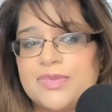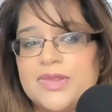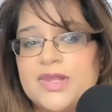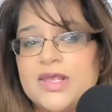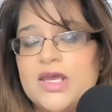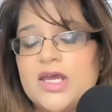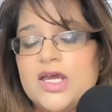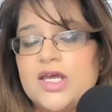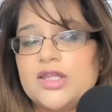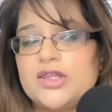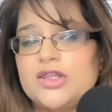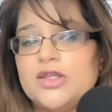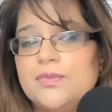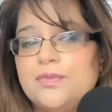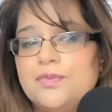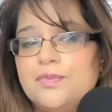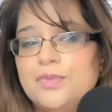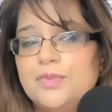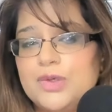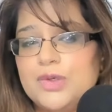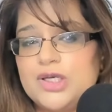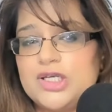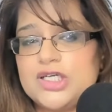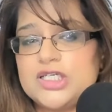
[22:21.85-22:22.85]
The
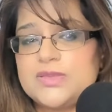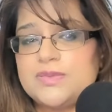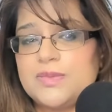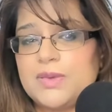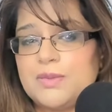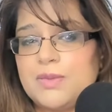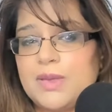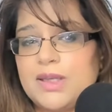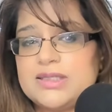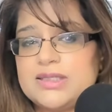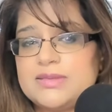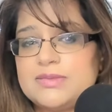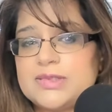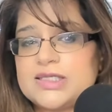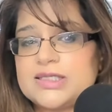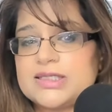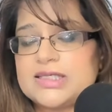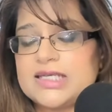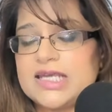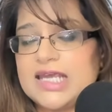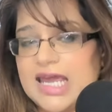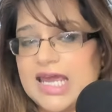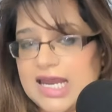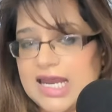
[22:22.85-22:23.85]
bullish momentum
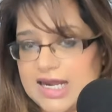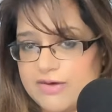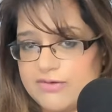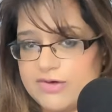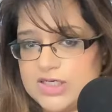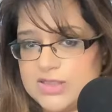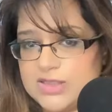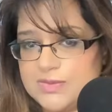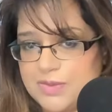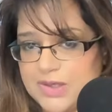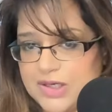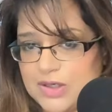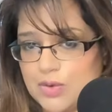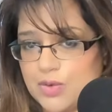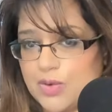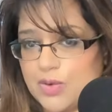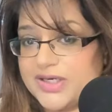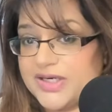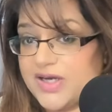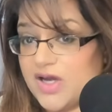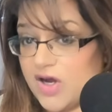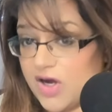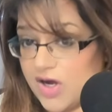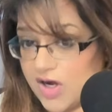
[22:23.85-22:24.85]
carried Bitcoin
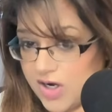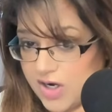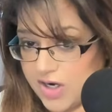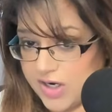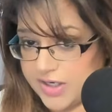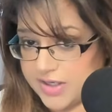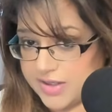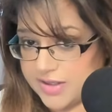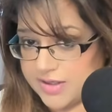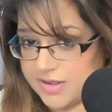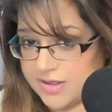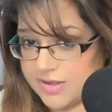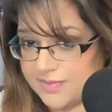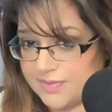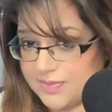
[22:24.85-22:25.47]
higher,